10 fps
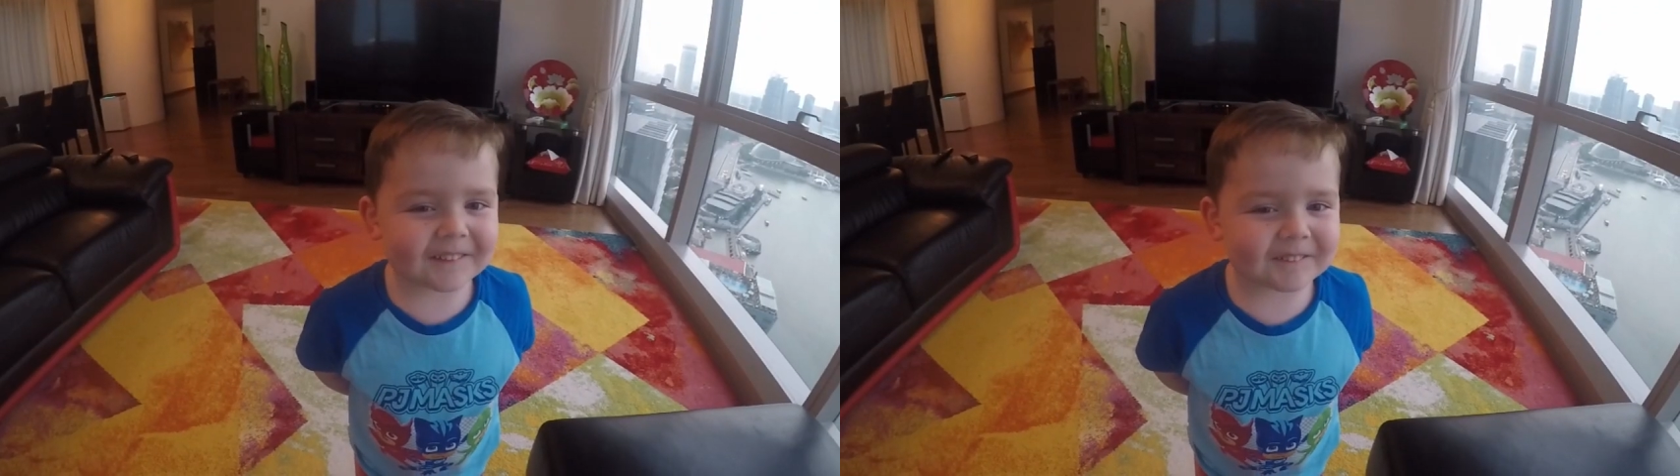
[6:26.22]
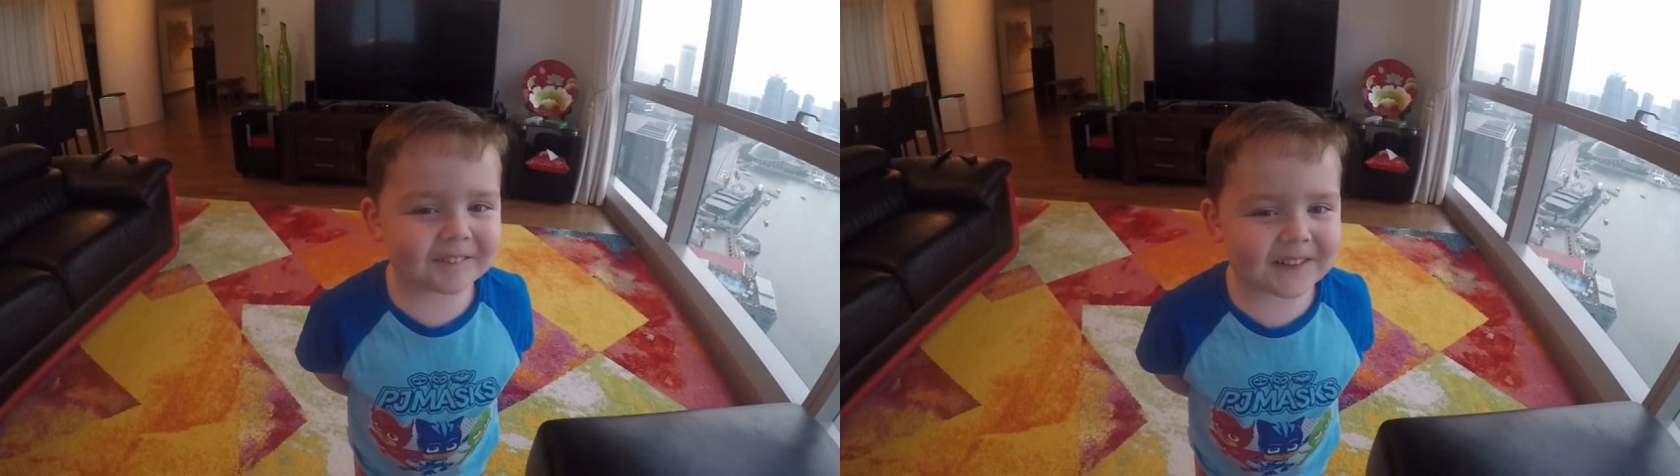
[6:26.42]

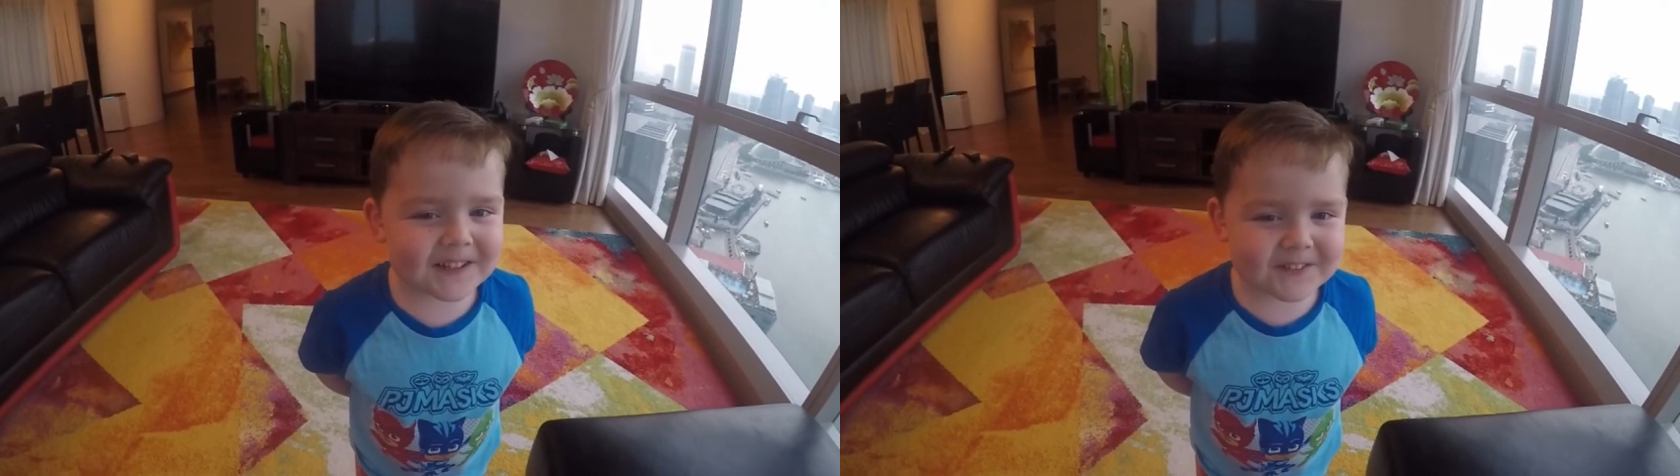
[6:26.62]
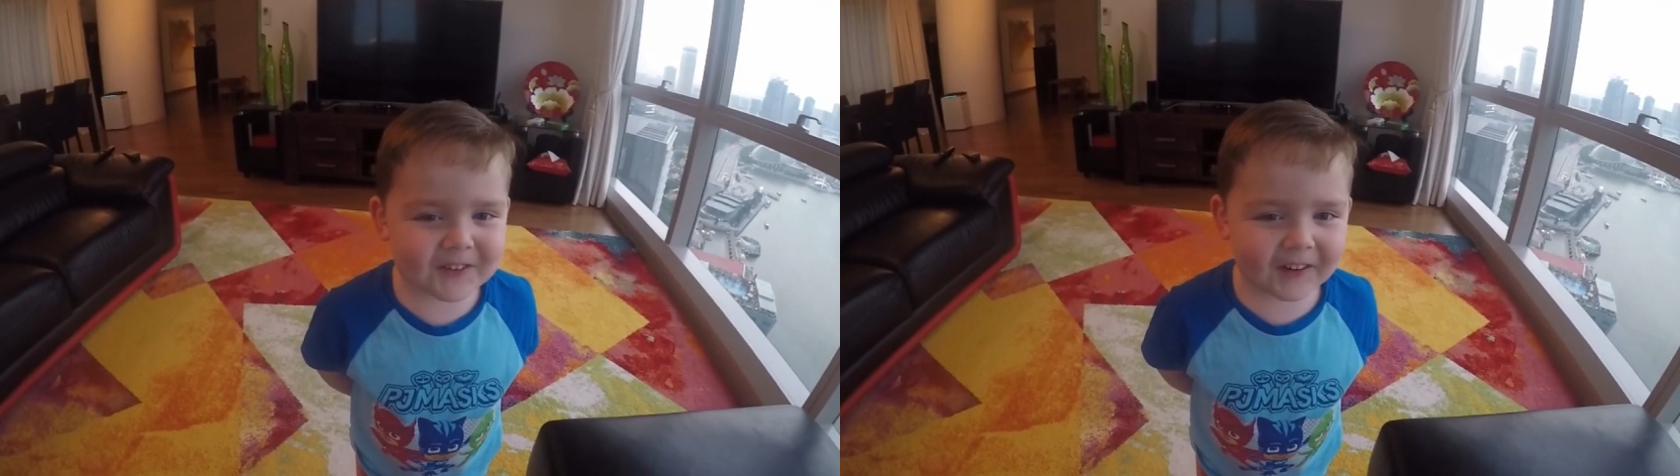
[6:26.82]

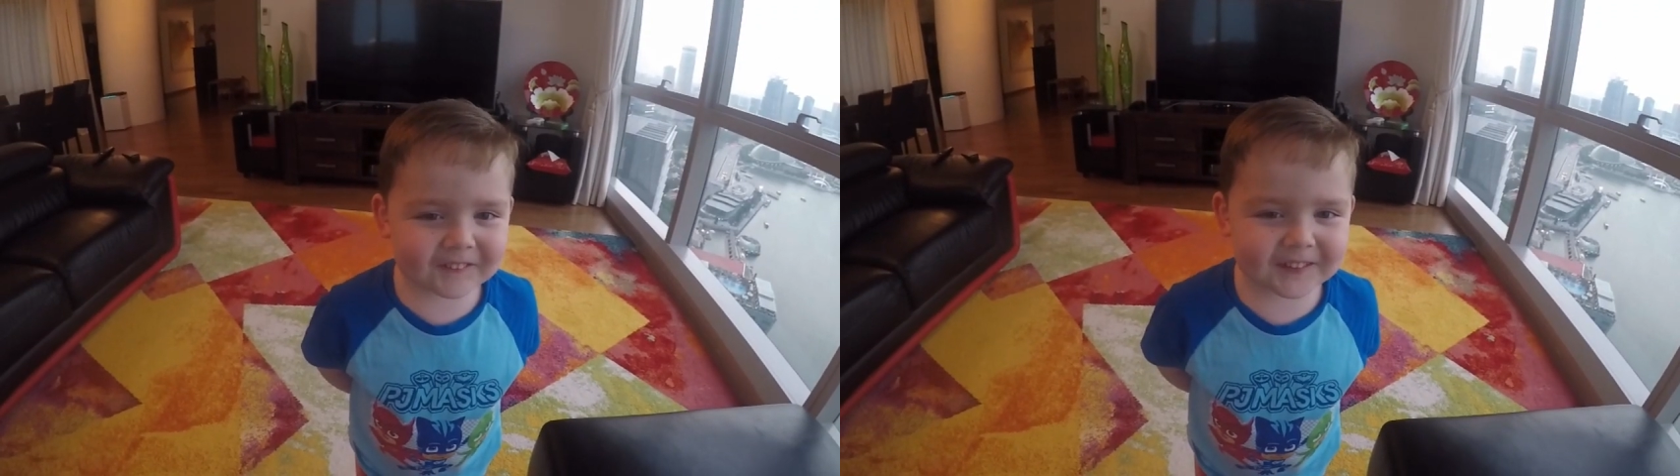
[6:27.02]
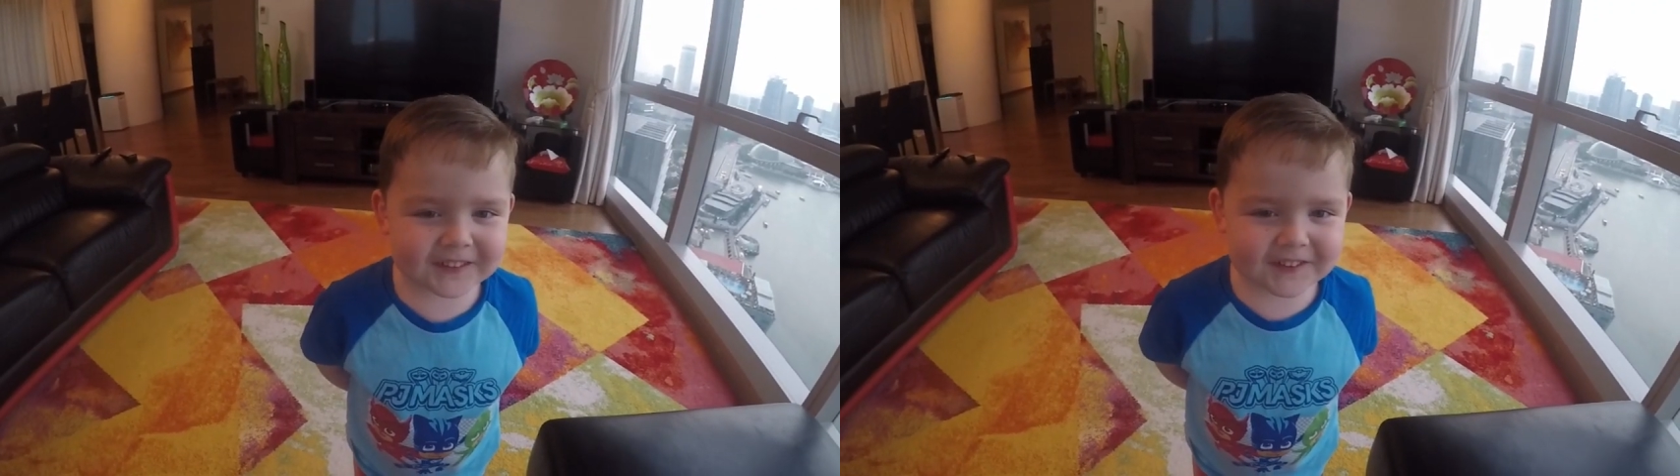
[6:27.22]
Please like
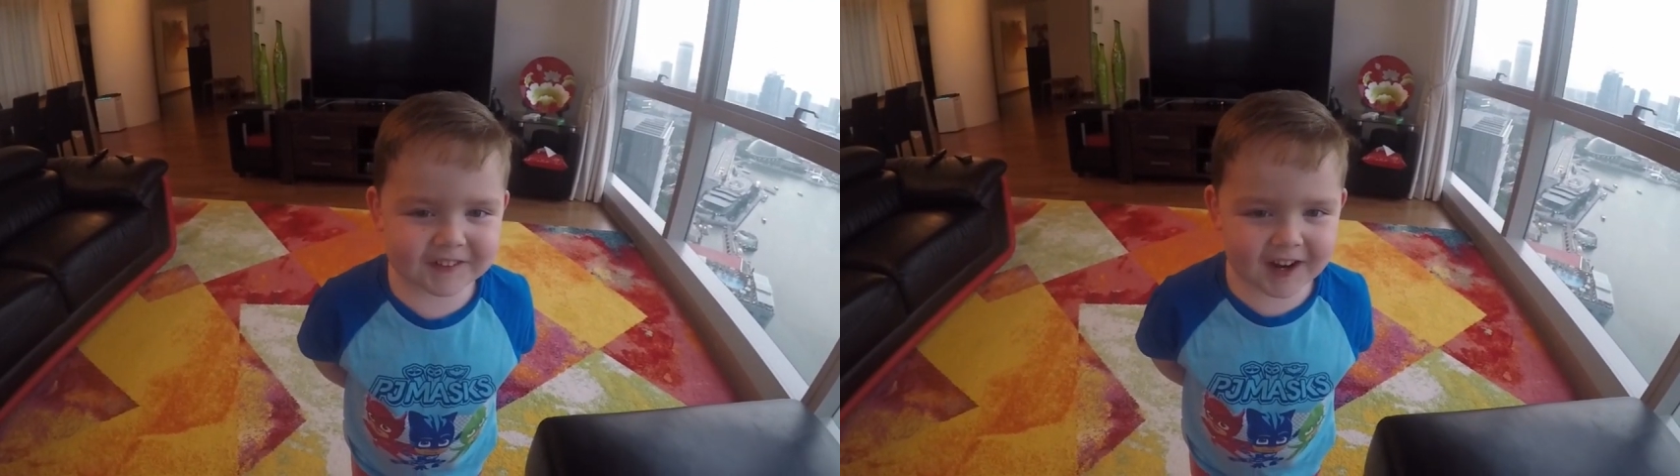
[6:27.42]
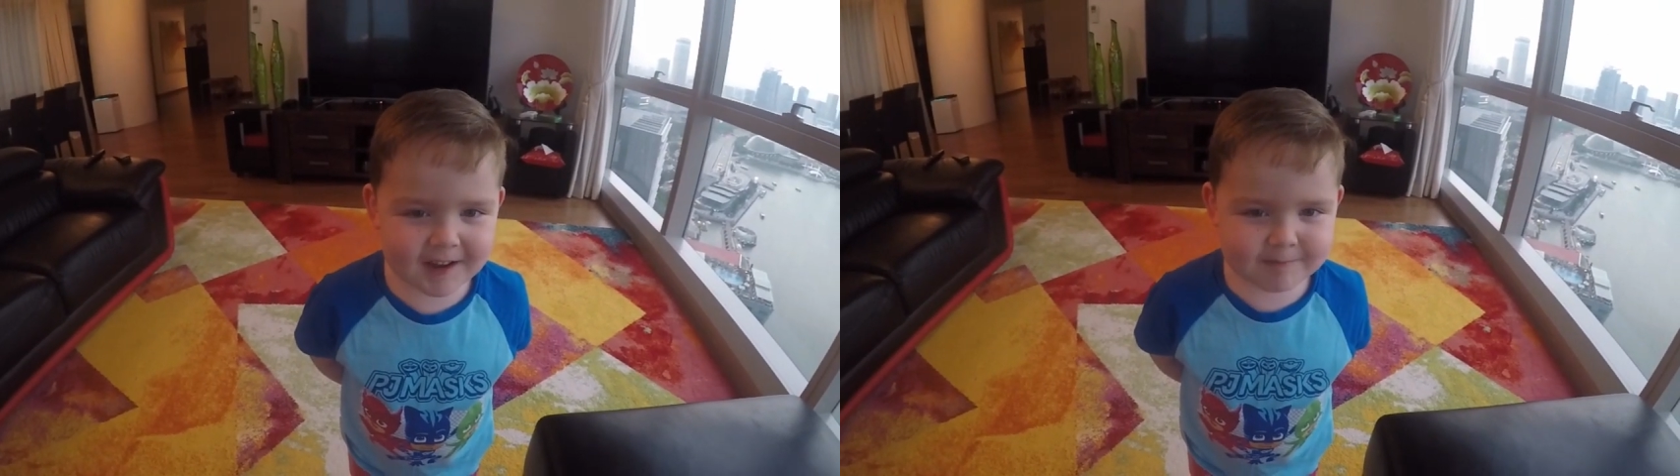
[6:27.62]
and
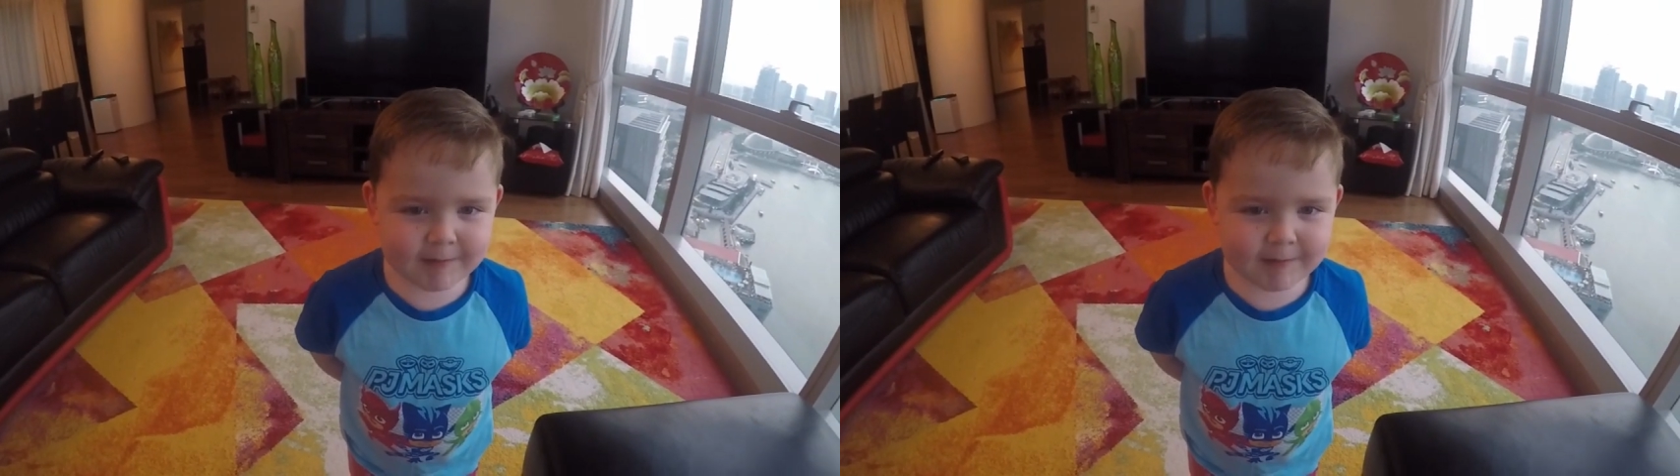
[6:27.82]
subscribe